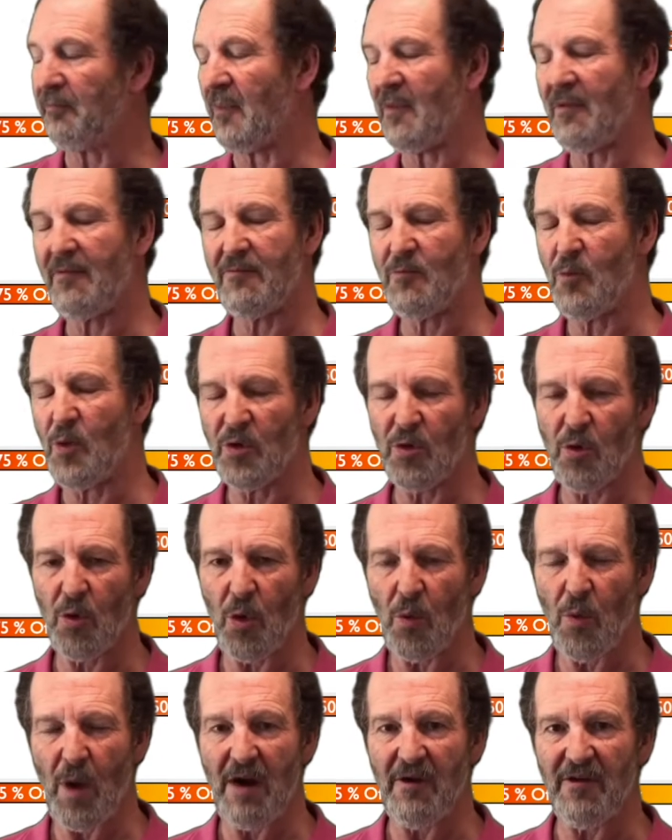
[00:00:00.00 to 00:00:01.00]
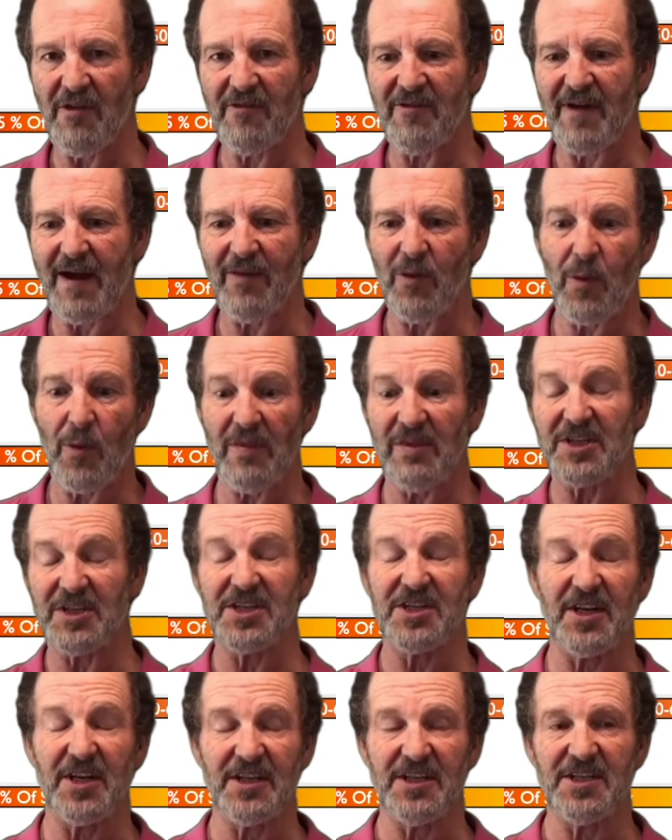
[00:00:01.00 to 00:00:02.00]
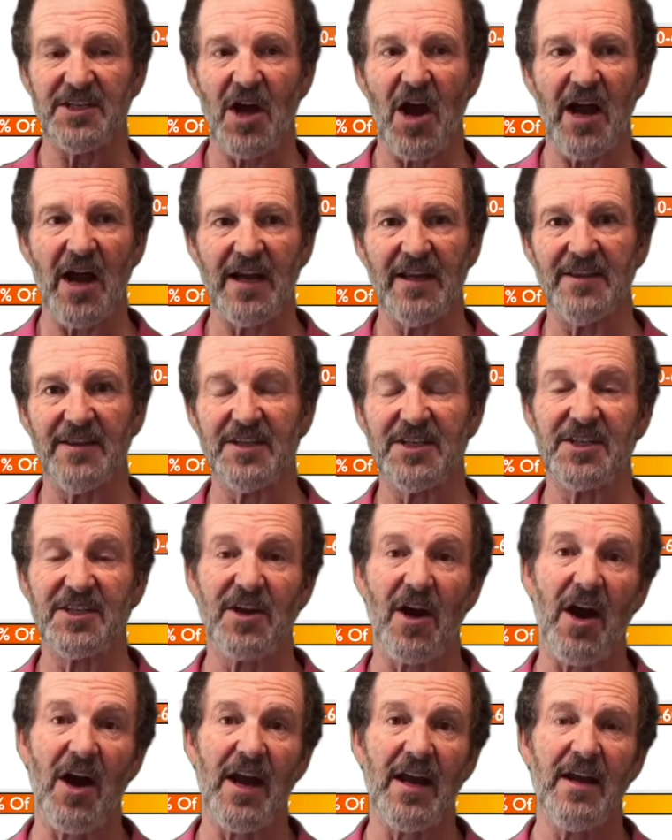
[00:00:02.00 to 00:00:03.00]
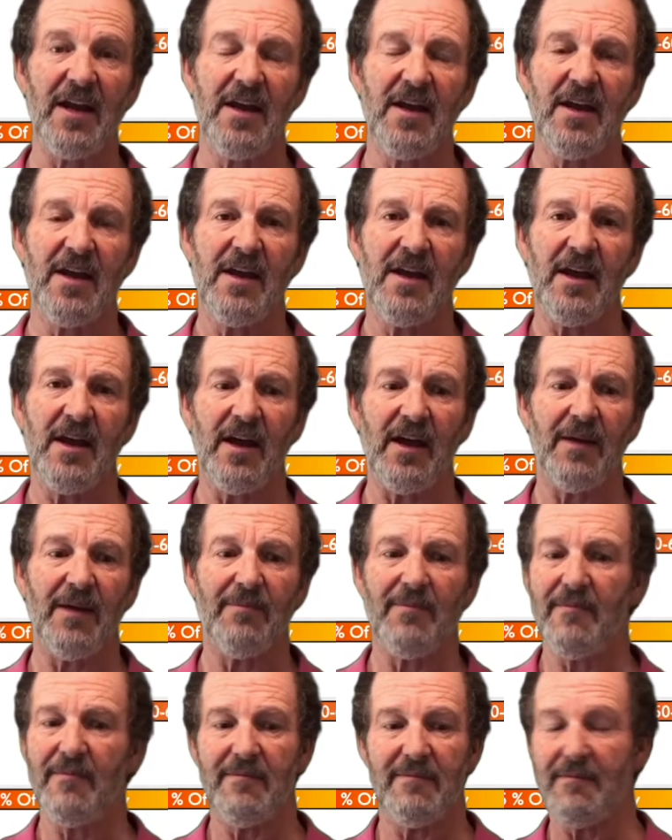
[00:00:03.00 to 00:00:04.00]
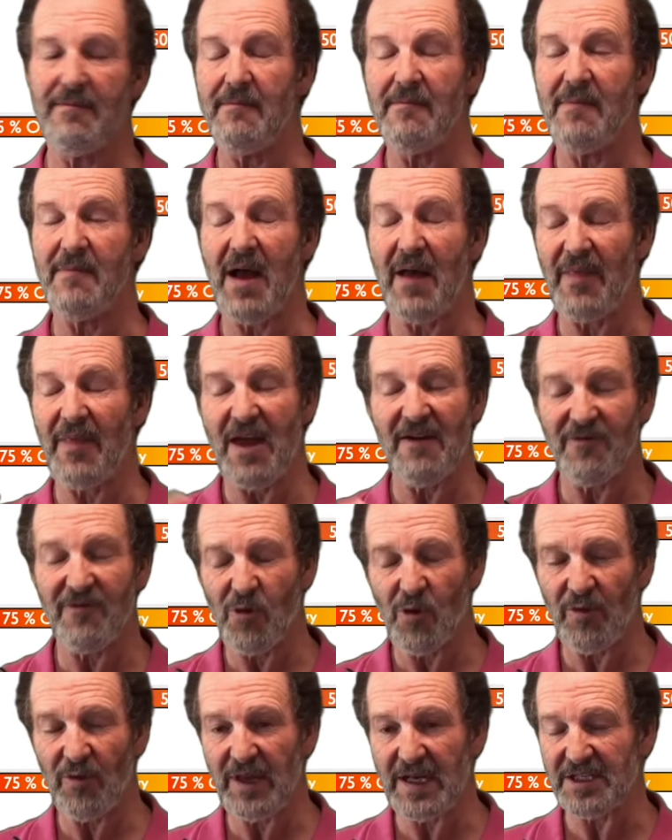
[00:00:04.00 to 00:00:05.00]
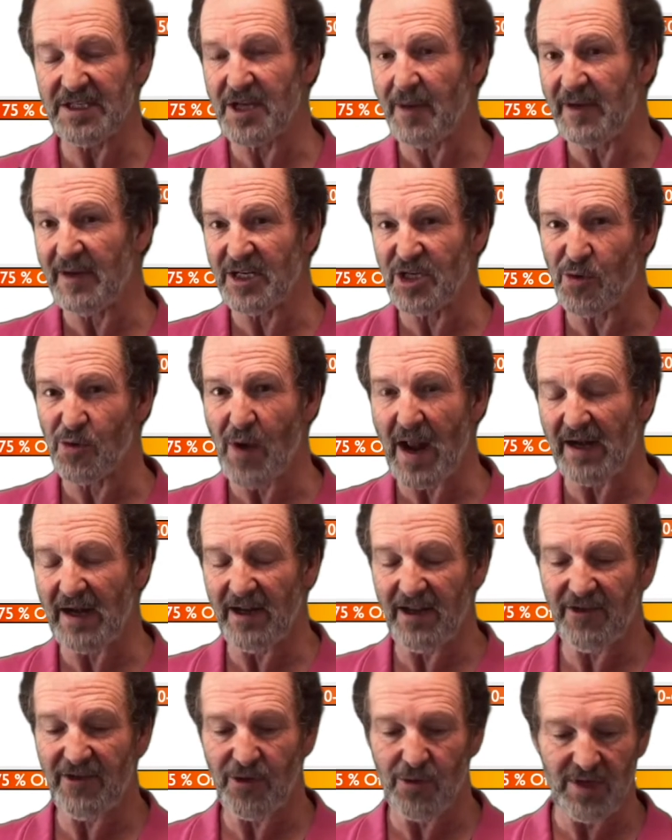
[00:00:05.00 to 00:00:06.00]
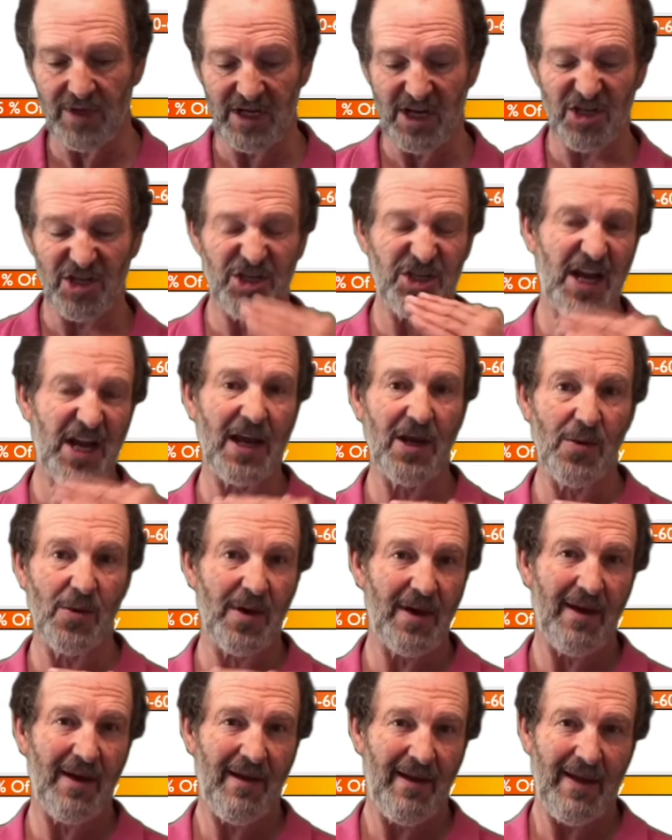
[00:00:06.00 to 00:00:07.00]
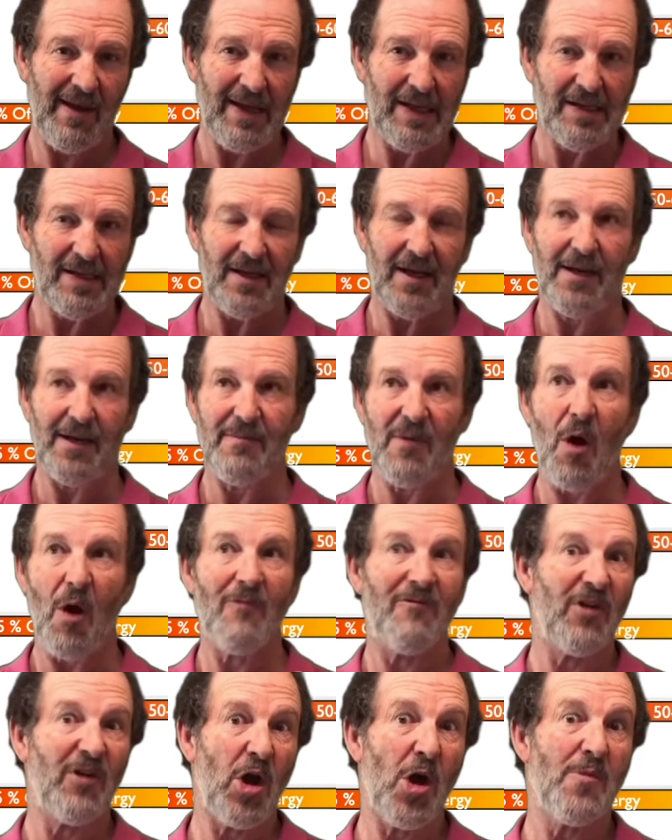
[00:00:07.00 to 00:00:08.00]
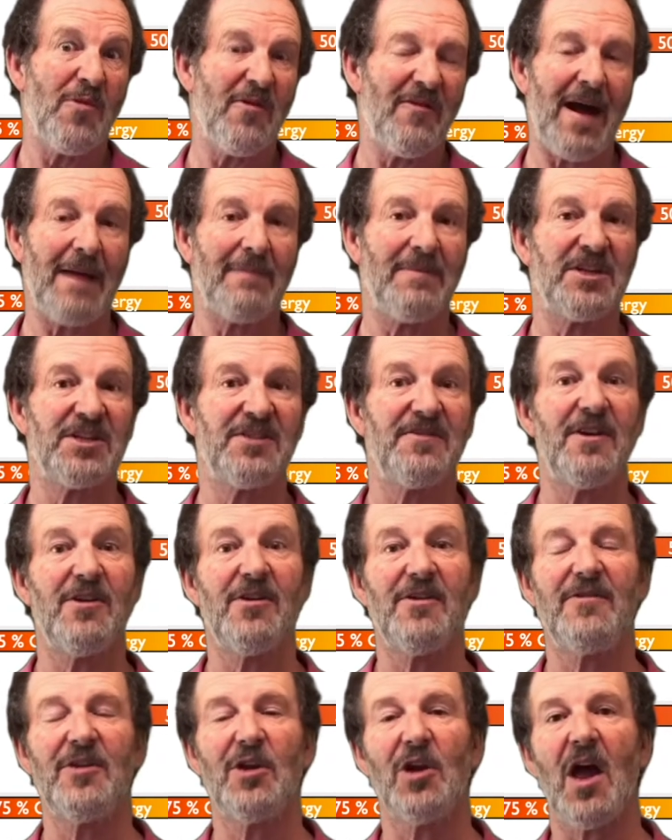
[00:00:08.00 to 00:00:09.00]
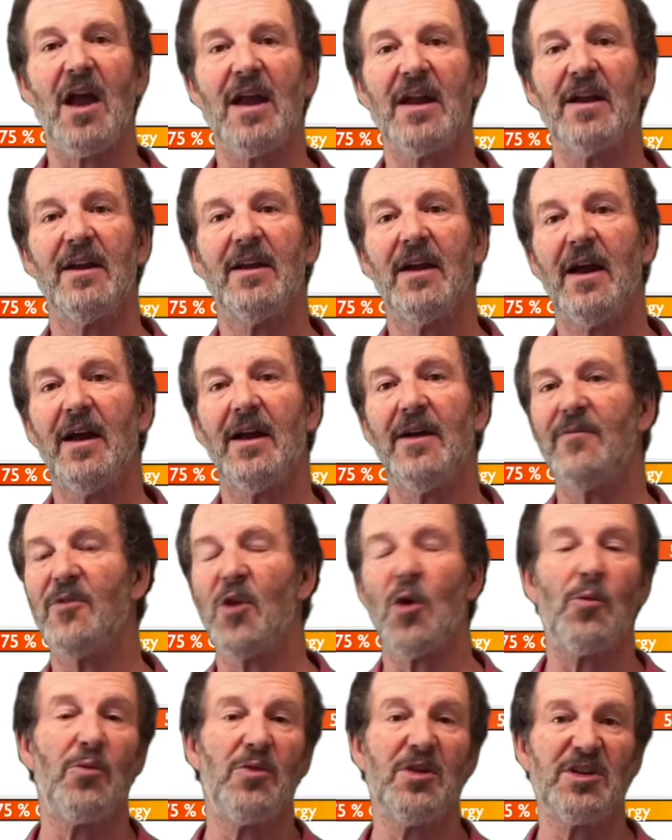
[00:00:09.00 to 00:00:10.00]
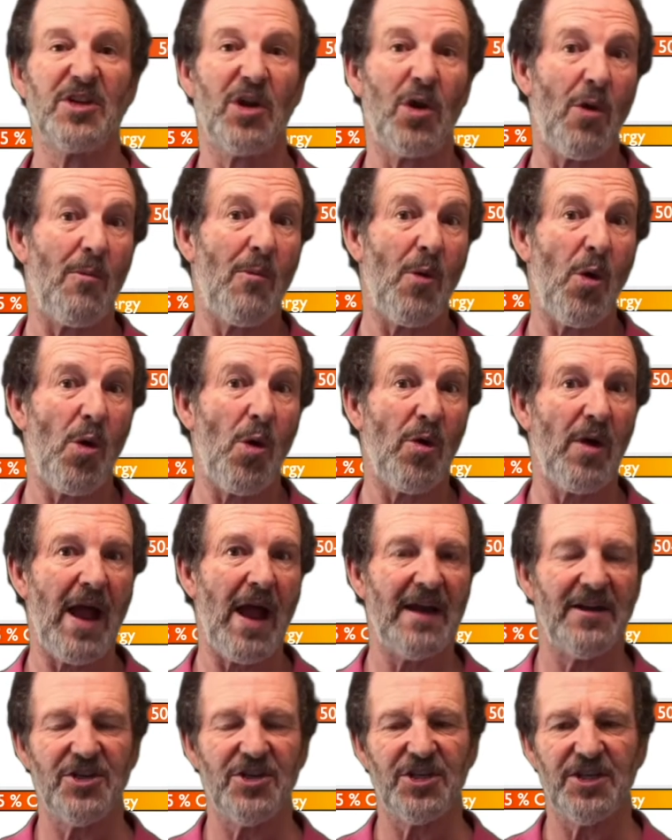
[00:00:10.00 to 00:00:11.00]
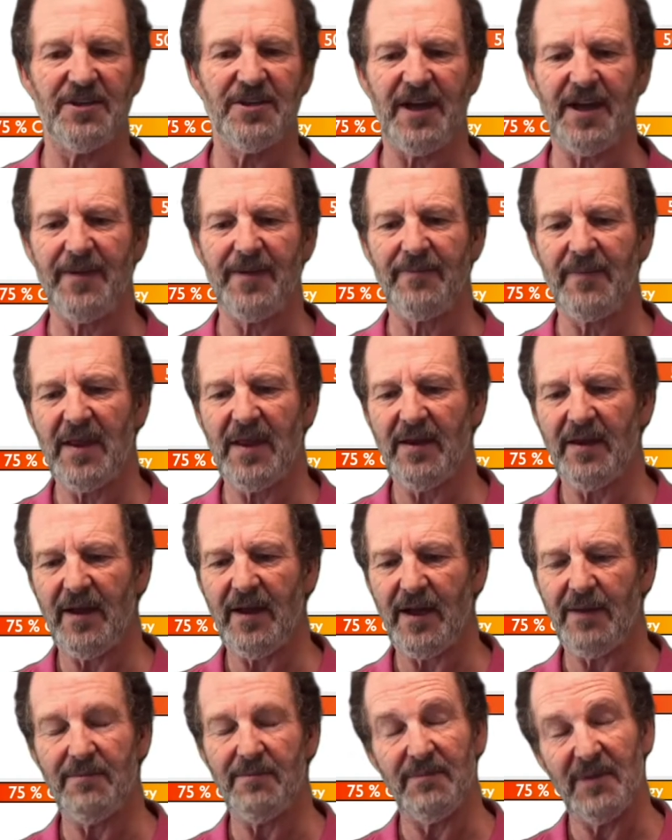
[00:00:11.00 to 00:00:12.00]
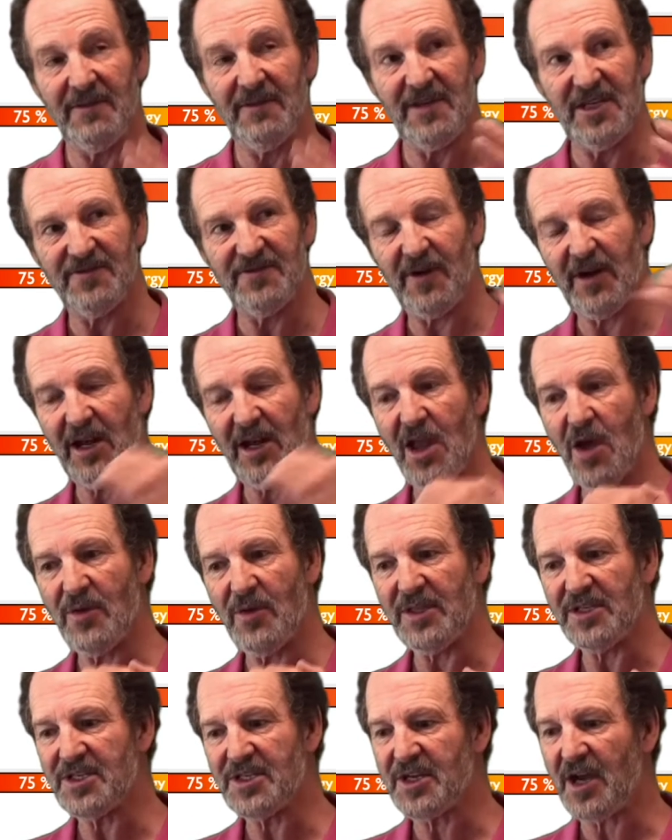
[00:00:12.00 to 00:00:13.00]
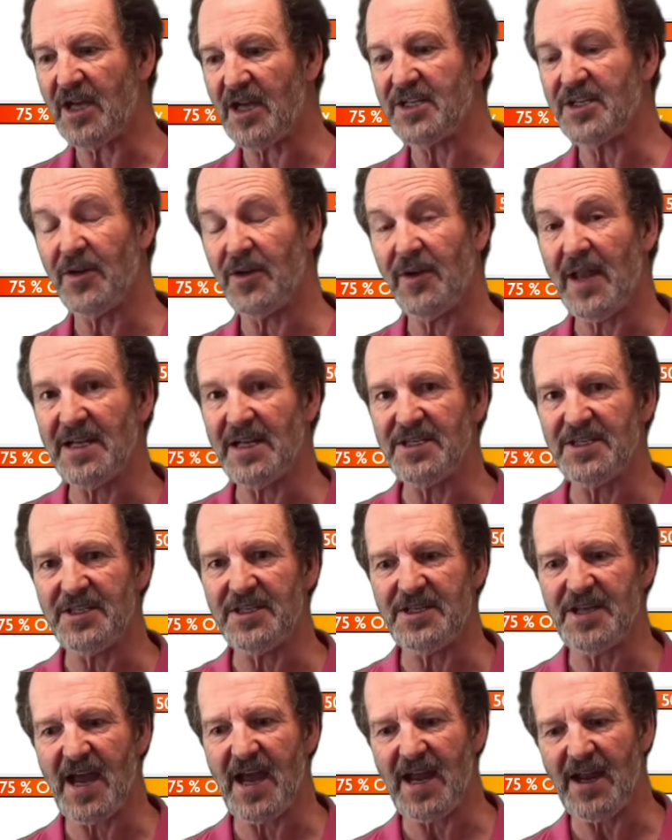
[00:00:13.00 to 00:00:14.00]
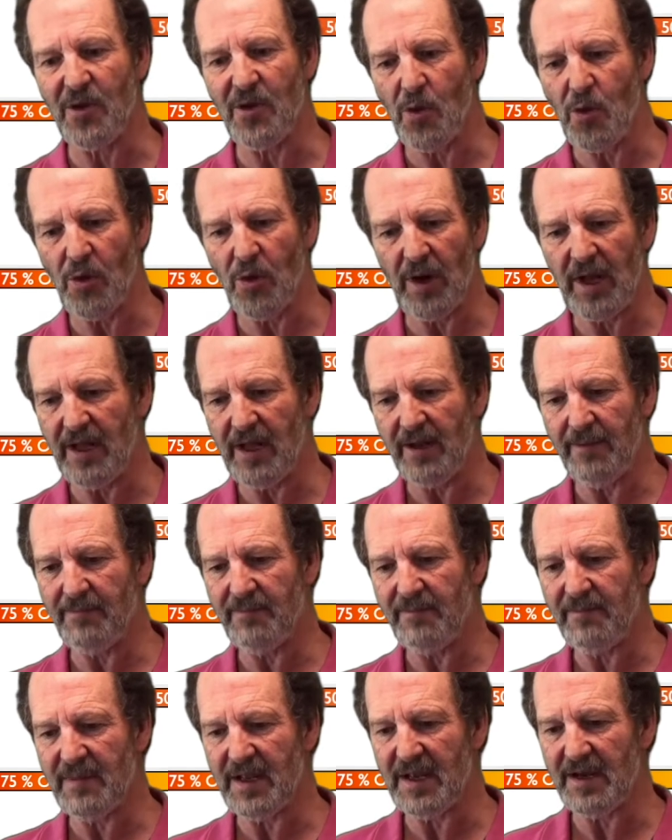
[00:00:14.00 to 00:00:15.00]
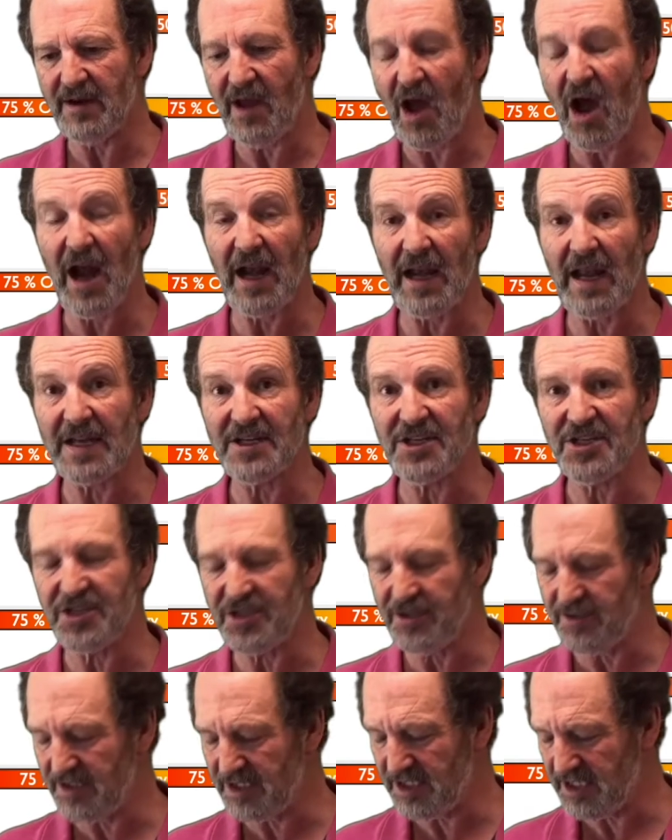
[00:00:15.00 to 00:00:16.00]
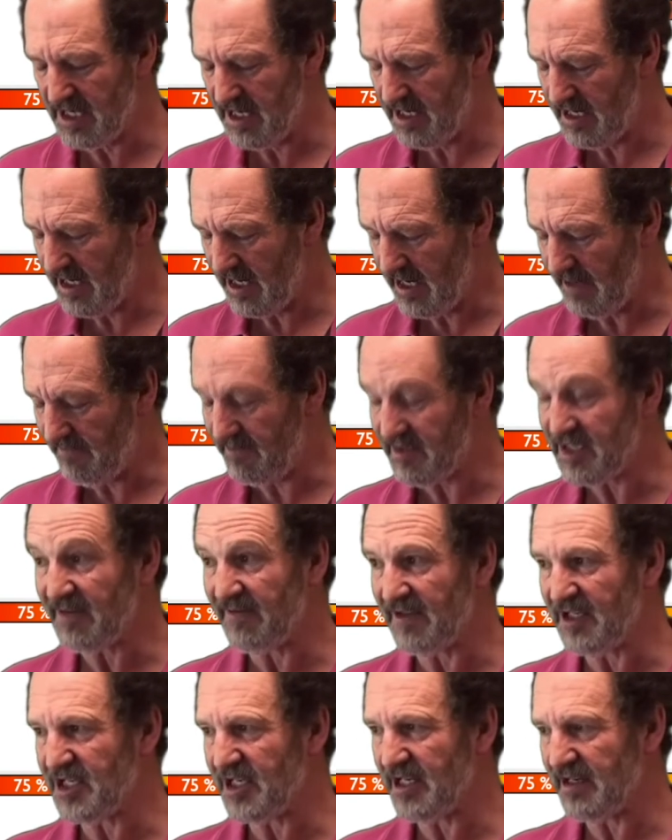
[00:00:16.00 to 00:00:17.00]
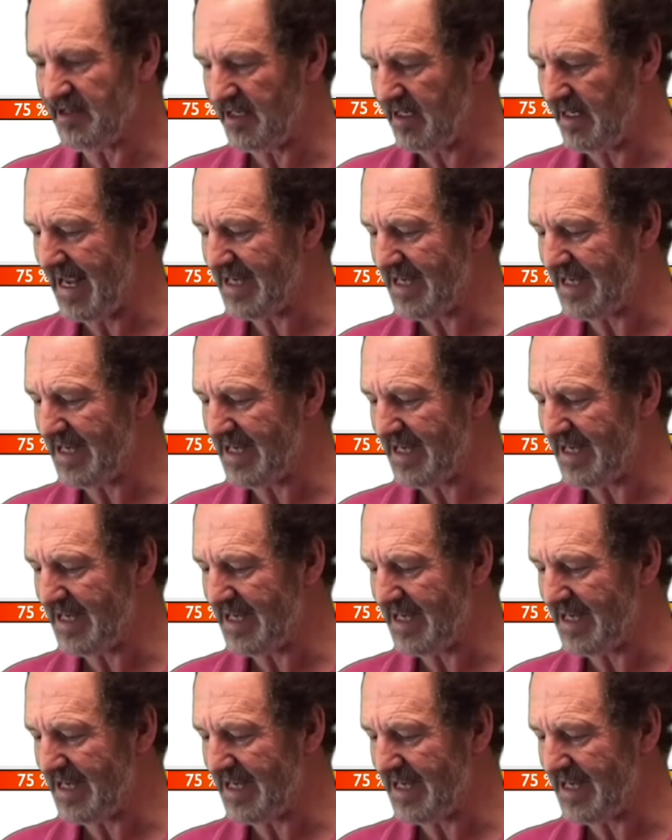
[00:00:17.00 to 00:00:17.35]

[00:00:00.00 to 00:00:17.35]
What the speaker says: We're all aware of the fact that when the sun is high in the sky, and therefore it's coming directly through a shallower envelope of atmosphere, if you like, there's a lot more energy there. But if it's very low in the sky, so late in the day or at high latitudes, sufficient less